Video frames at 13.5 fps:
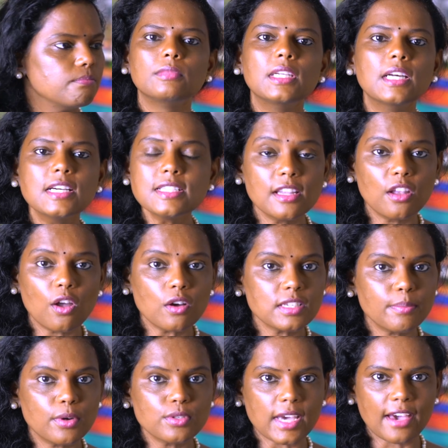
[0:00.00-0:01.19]
learned a lot
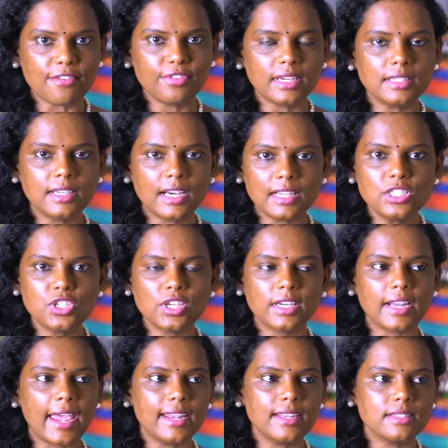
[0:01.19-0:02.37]
about african culture
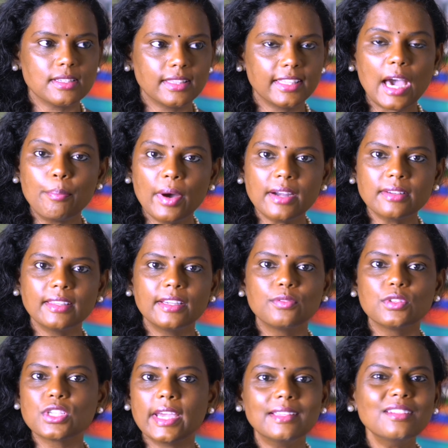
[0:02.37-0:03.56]
and the apartheid
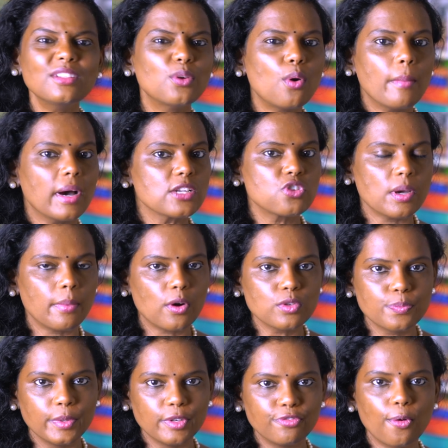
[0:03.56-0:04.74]
which i didn't know much
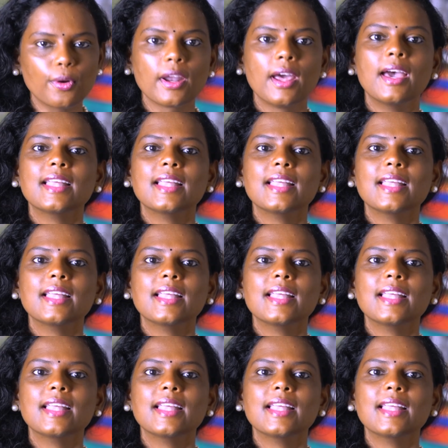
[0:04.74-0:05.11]
about before